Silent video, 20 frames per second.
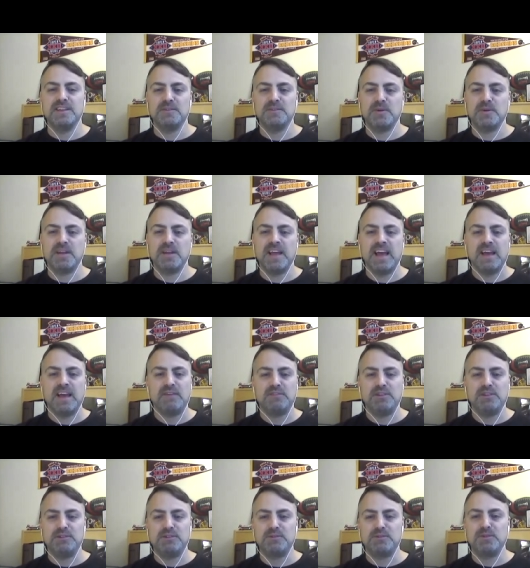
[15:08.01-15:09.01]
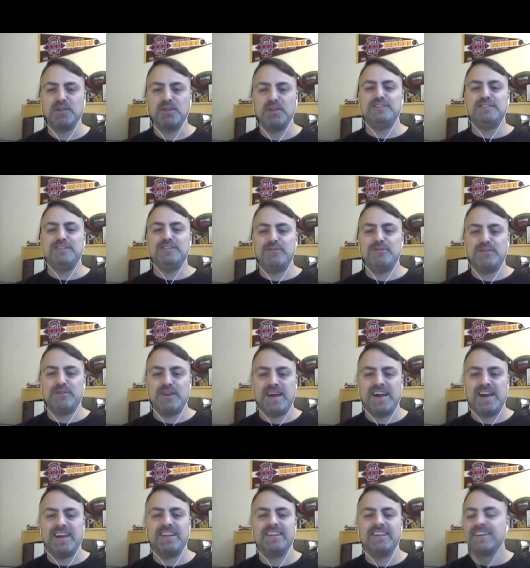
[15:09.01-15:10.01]
and what have you to really do
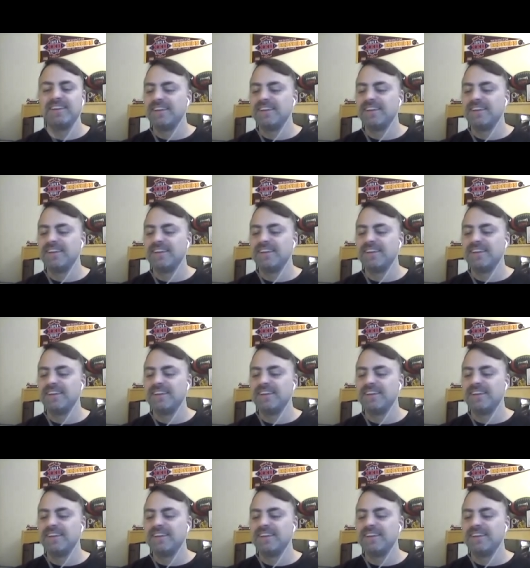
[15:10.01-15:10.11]
that.